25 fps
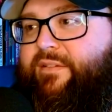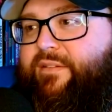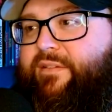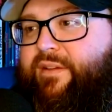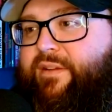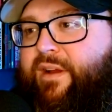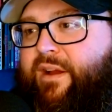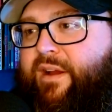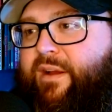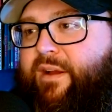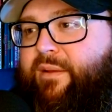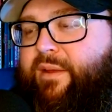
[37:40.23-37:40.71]

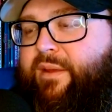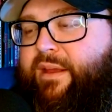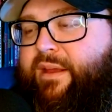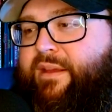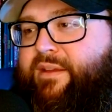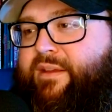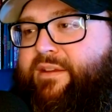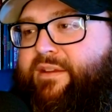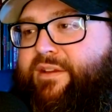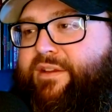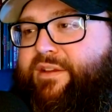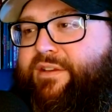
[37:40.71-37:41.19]

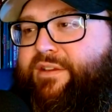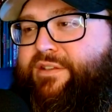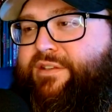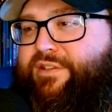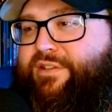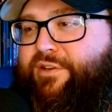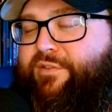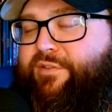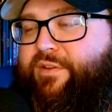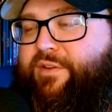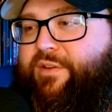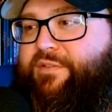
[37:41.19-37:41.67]
like
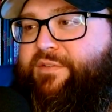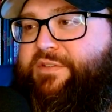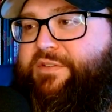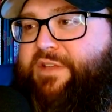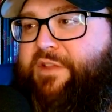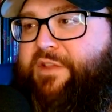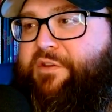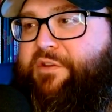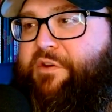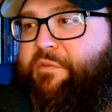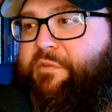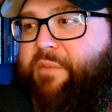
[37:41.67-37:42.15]
conservative
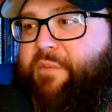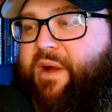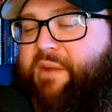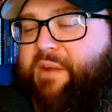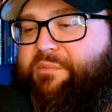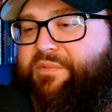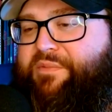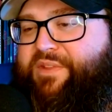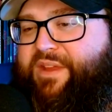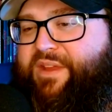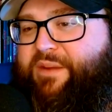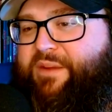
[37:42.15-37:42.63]
Southern
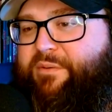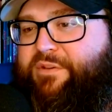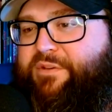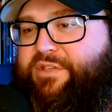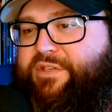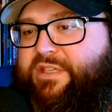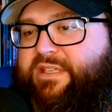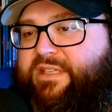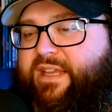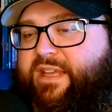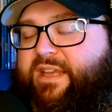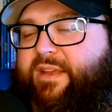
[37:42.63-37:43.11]
mom thing where
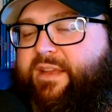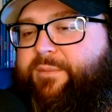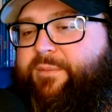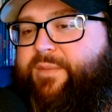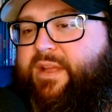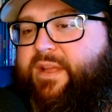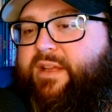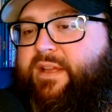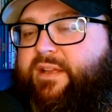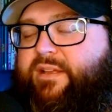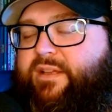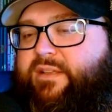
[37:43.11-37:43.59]
she's like,
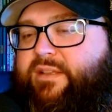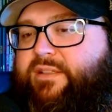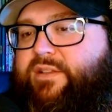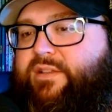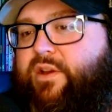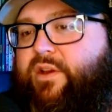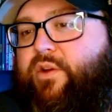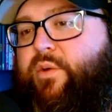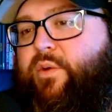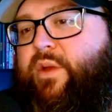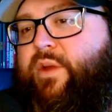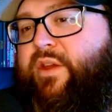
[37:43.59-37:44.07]

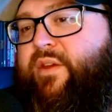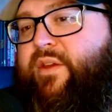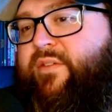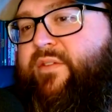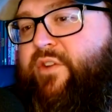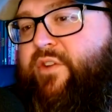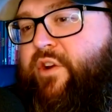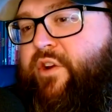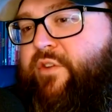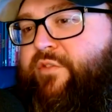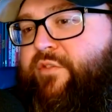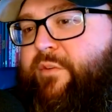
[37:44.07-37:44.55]
"So you haven't
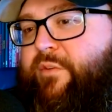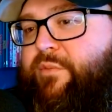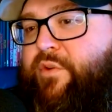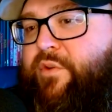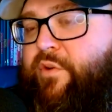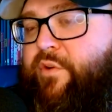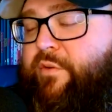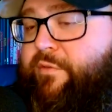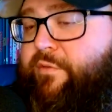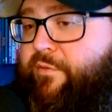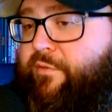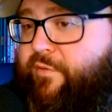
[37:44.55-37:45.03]
heard from
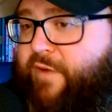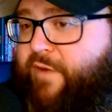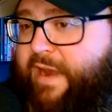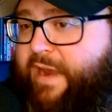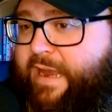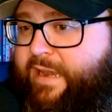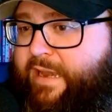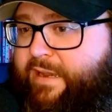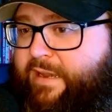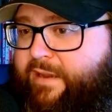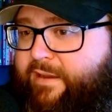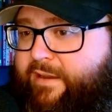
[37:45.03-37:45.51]
your
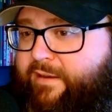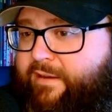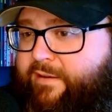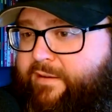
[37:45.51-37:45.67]
friend?"